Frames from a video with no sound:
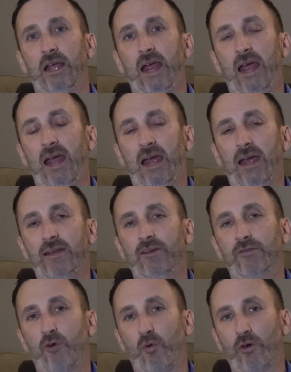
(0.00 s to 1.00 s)
And
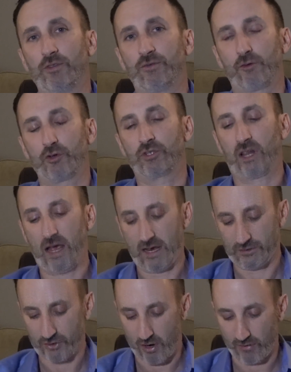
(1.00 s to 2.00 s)
of course, first
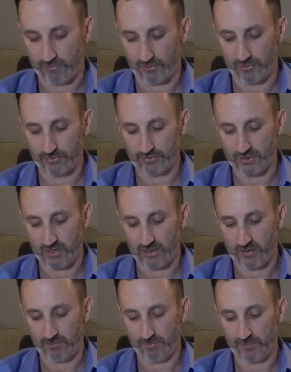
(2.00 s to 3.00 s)
class offers
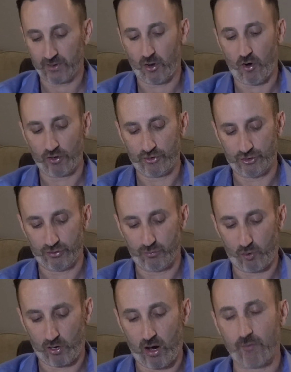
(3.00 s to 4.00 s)
larger,
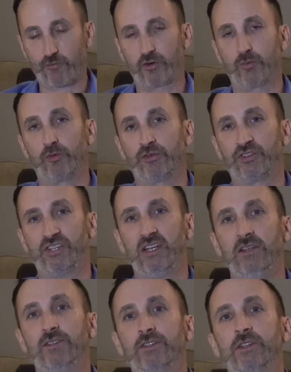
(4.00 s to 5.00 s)
more comfortable
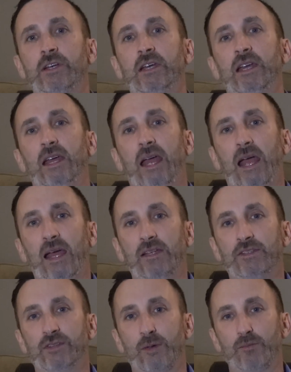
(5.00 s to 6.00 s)
seats,
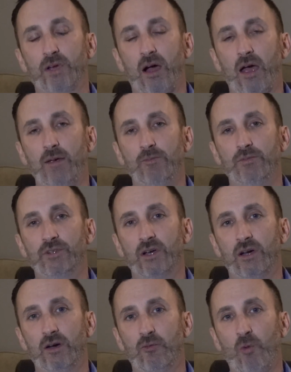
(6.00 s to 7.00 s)
and sometimes
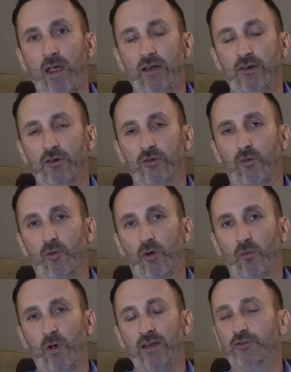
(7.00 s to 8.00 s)
waiter or
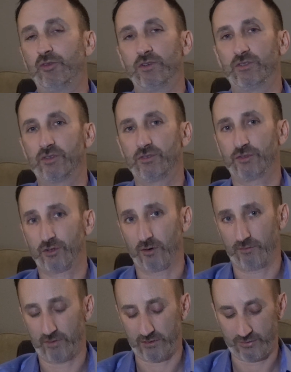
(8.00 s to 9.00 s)
waitress
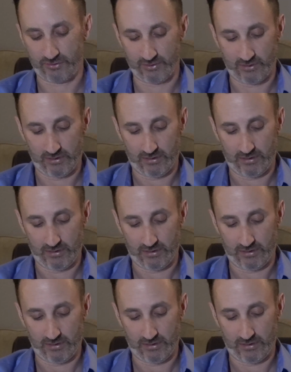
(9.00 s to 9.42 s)
service.